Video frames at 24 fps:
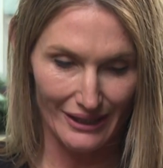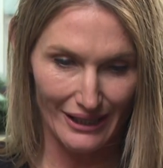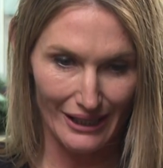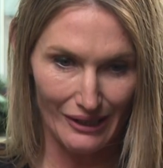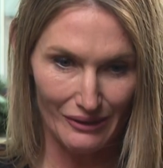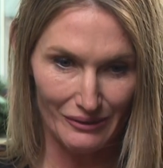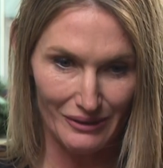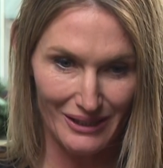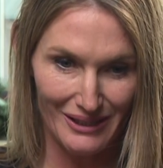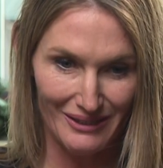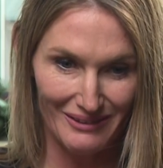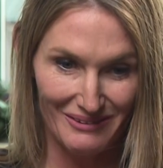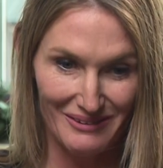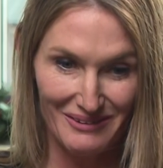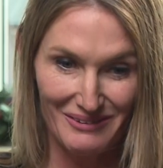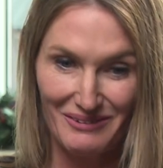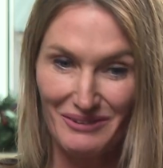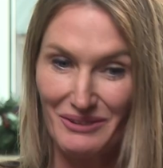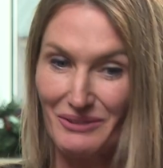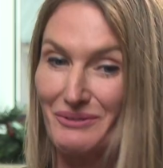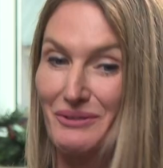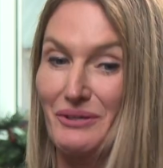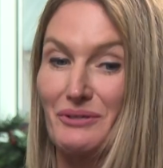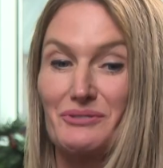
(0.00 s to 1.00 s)
County,
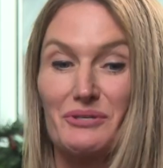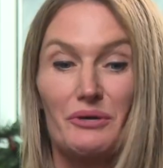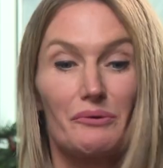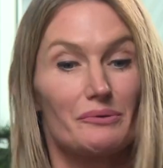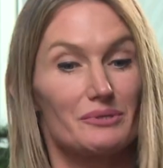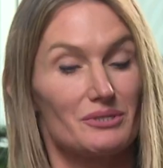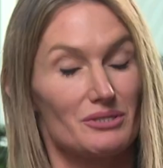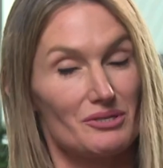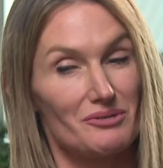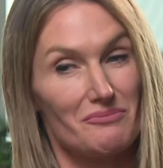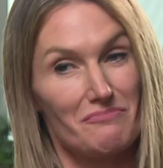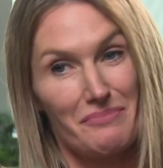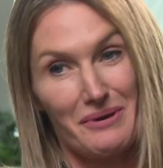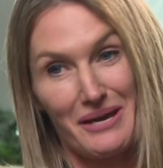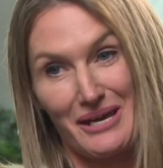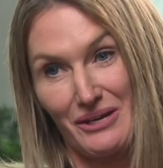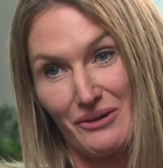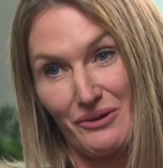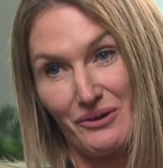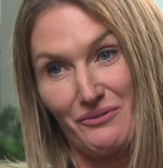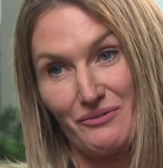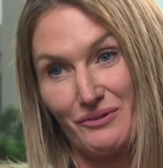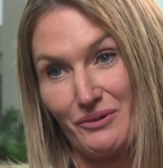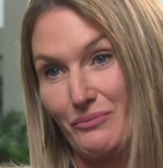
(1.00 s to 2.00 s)
there's always a debate
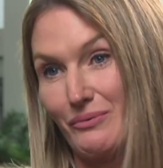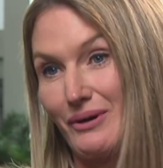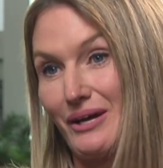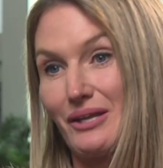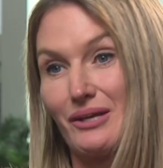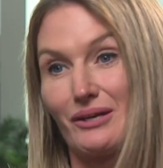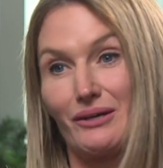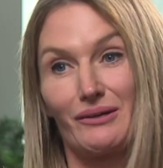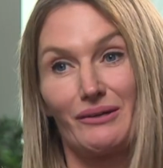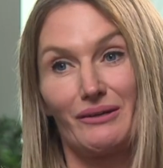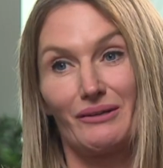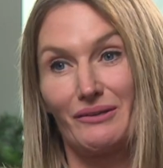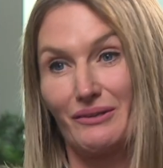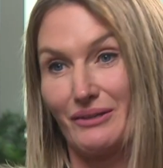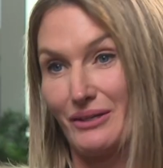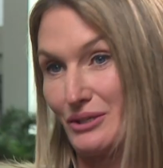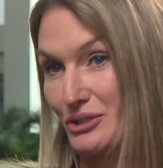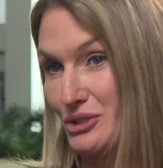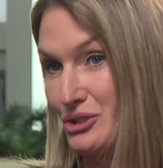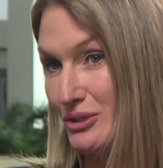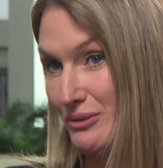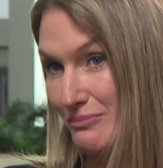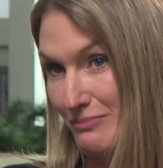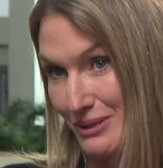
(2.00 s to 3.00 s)
over whether there
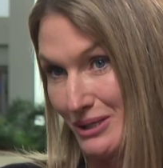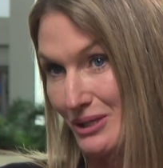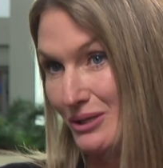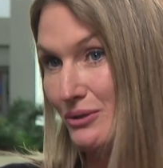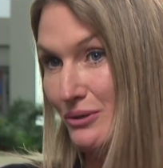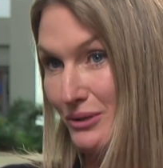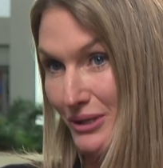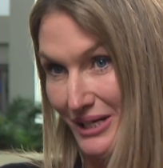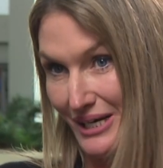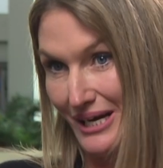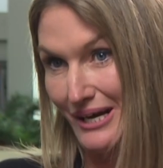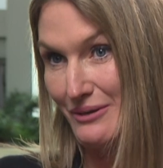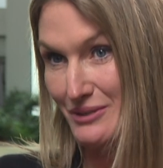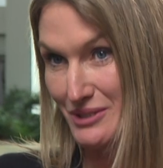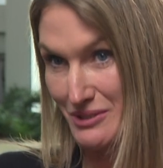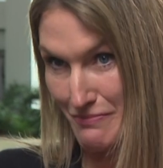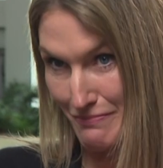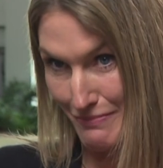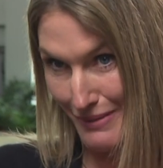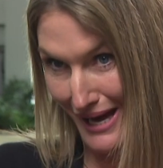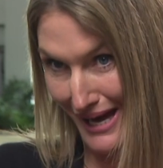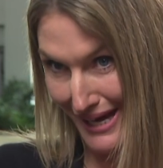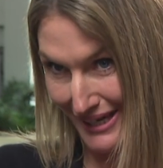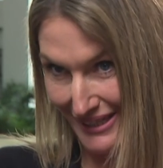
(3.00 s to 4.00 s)
should be a courthouse
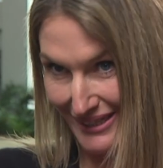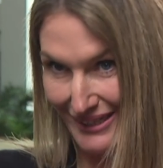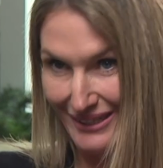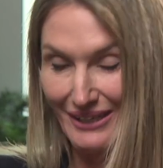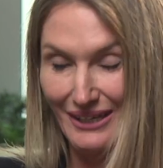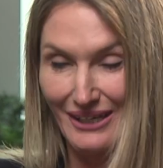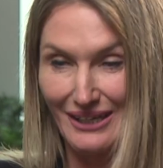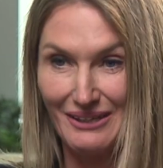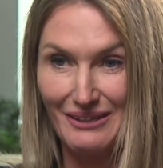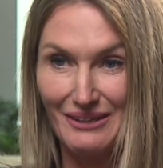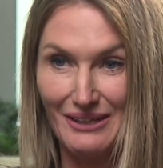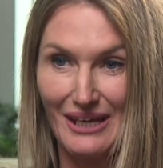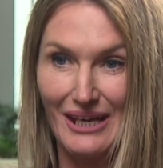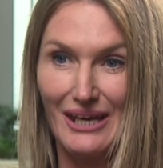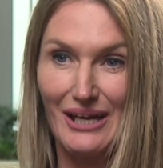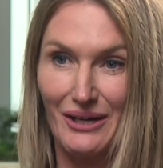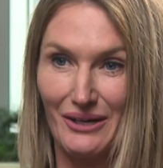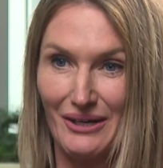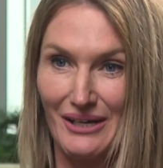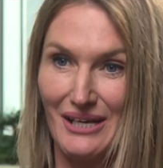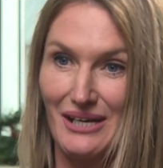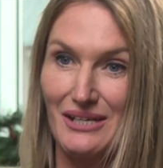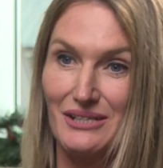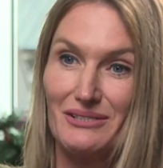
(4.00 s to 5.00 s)
back in the area.